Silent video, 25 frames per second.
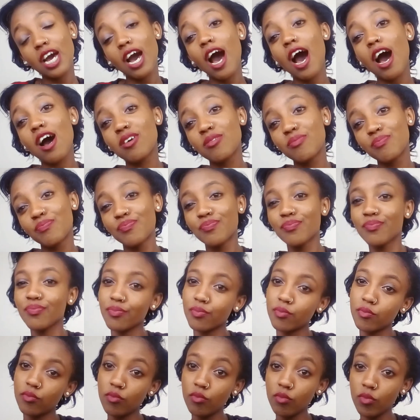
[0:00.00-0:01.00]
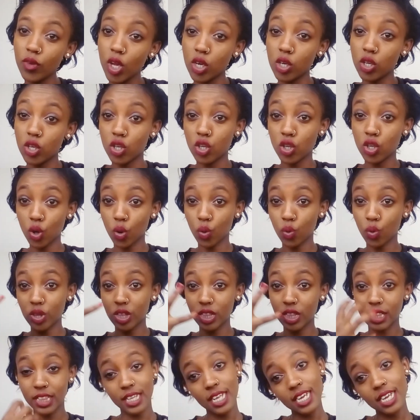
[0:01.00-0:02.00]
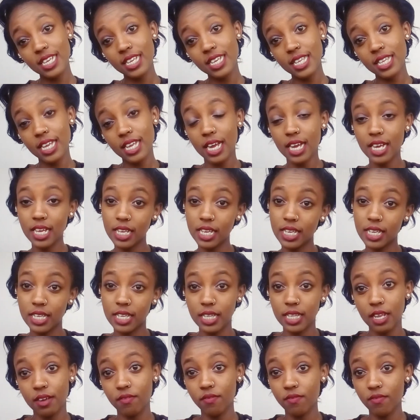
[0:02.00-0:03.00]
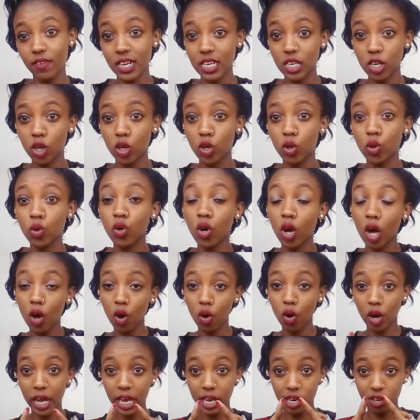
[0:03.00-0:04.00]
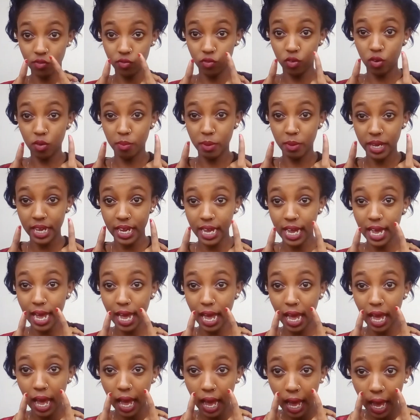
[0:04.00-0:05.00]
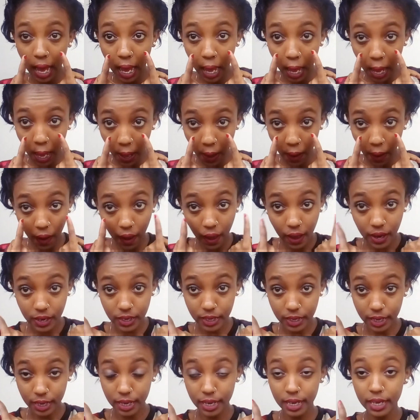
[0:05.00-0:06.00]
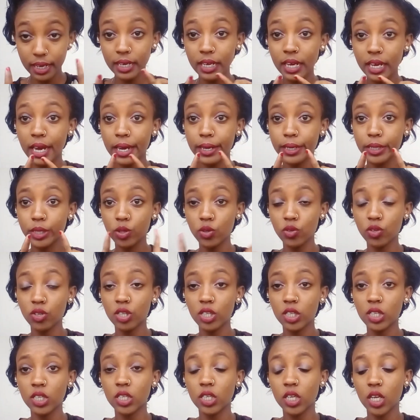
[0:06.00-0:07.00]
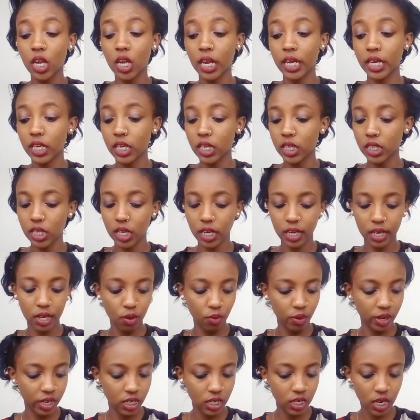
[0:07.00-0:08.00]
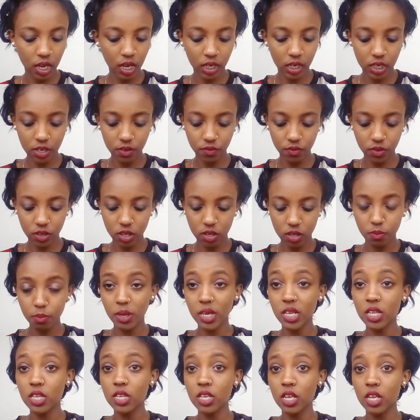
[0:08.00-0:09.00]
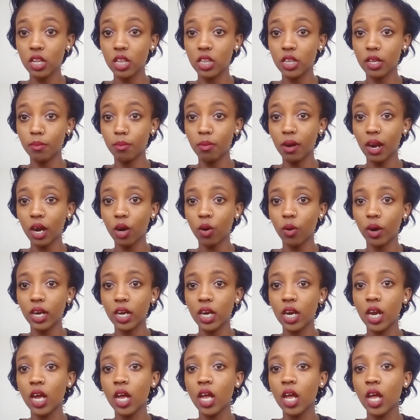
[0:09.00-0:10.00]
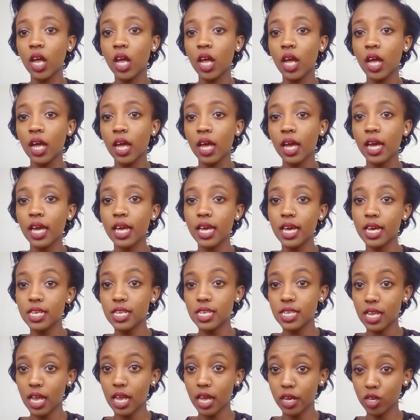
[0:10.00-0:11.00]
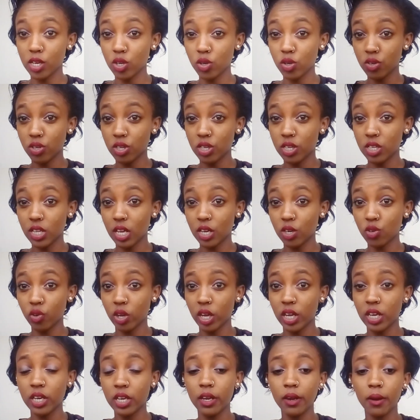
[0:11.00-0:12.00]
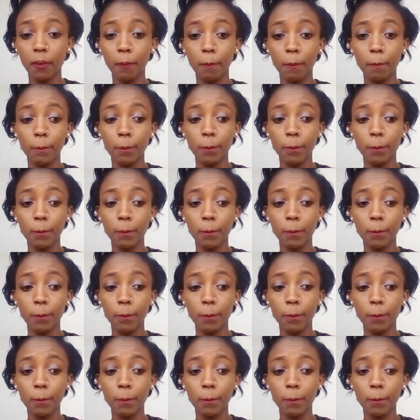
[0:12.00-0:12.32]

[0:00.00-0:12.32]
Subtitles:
Yeah, so this is the final look. Oh, and for my under eye, I used like the kawaida David pencil, the black one. Yes, I used that one